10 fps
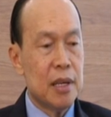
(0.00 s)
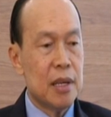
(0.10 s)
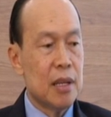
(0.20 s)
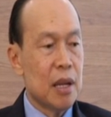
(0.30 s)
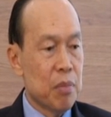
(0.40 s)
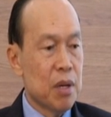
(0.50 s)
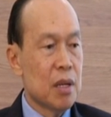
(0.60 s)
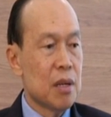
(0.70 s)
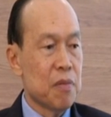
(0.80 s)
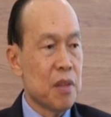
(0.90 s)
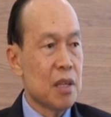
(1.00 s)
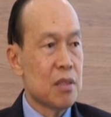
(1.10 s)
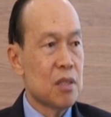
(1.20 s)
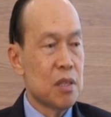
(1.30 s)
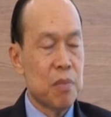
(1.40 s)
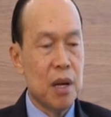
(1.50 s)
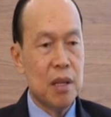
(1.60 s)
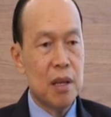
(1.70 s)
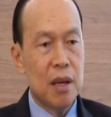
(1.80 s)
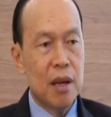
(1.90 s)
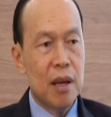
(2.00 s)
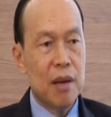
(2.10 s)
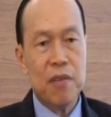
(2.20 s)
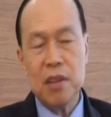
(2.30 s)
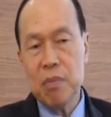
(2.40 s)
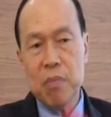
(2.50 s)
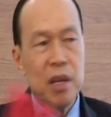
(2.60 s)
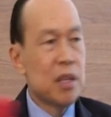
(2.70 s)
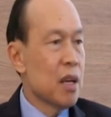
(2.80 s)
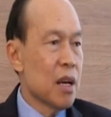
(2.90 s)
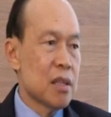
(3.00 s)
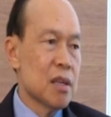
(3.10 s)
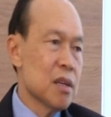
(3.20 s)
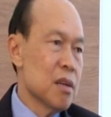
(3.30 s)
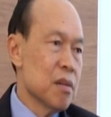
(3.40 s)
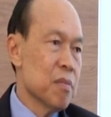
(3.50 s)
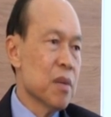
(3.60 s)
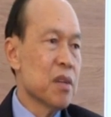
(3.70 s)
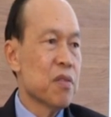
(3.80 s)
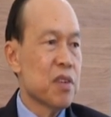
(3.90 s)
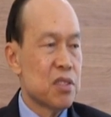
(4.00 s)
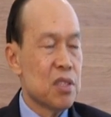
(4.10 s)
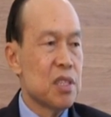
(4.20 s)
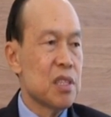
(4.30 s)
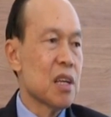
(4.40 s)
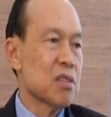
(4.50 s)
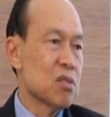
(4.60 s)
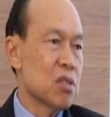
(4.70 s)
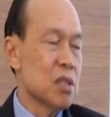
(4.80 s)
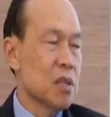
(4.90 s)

rubber glove industry, but affecting many other manufacturing industry.